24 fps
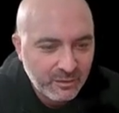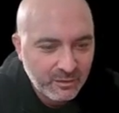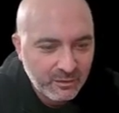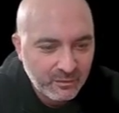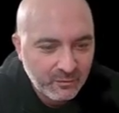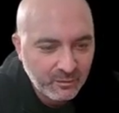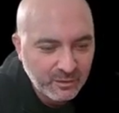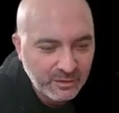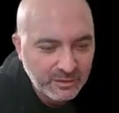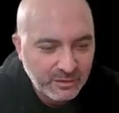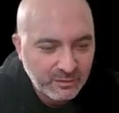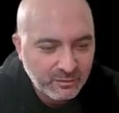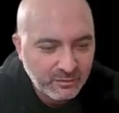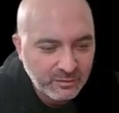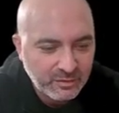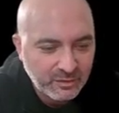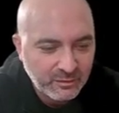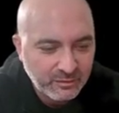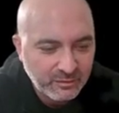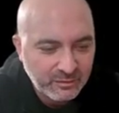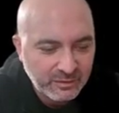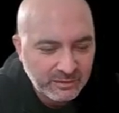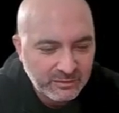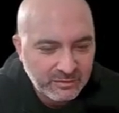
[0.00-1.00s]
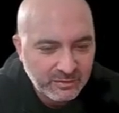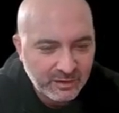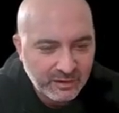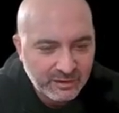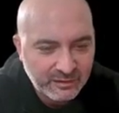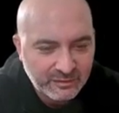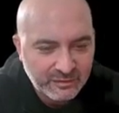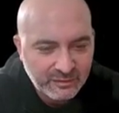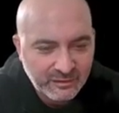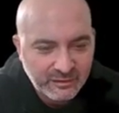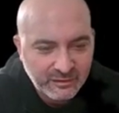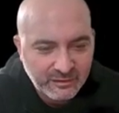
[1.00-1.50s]
we knew with a lead like
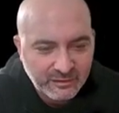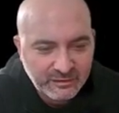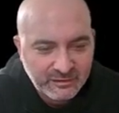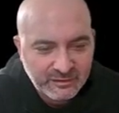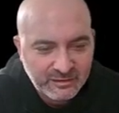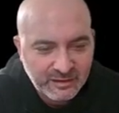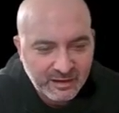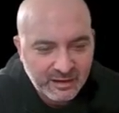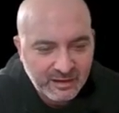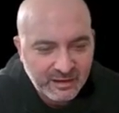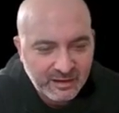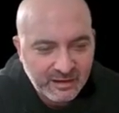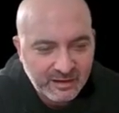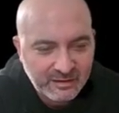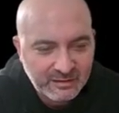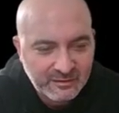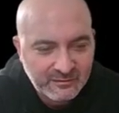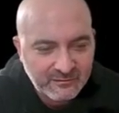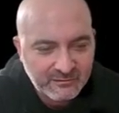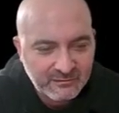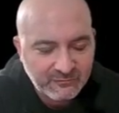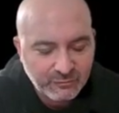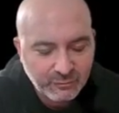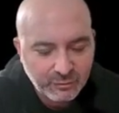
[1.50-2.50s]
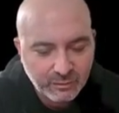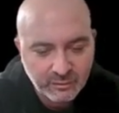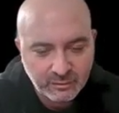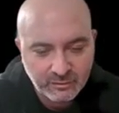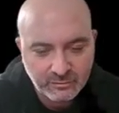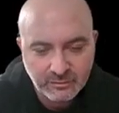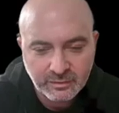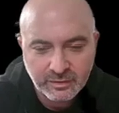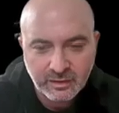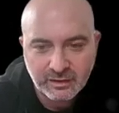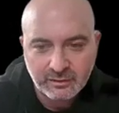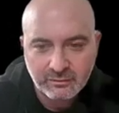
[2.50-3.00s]
this that Veroli
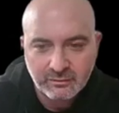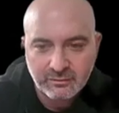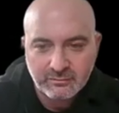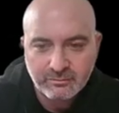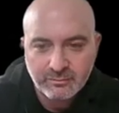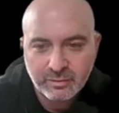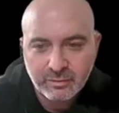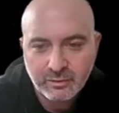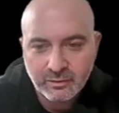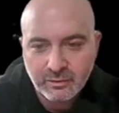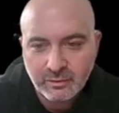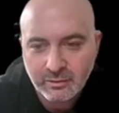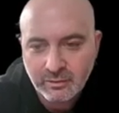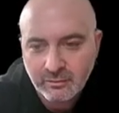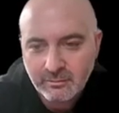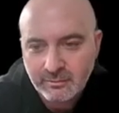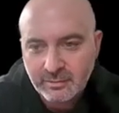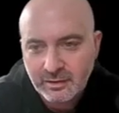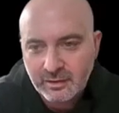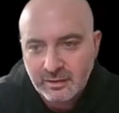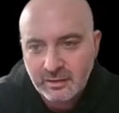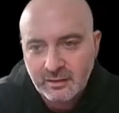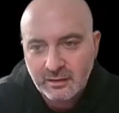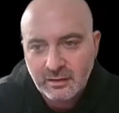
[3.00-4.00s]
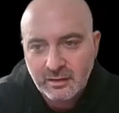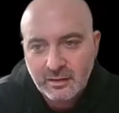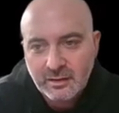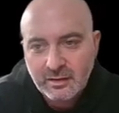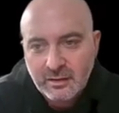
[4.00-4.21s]
would likely pull, but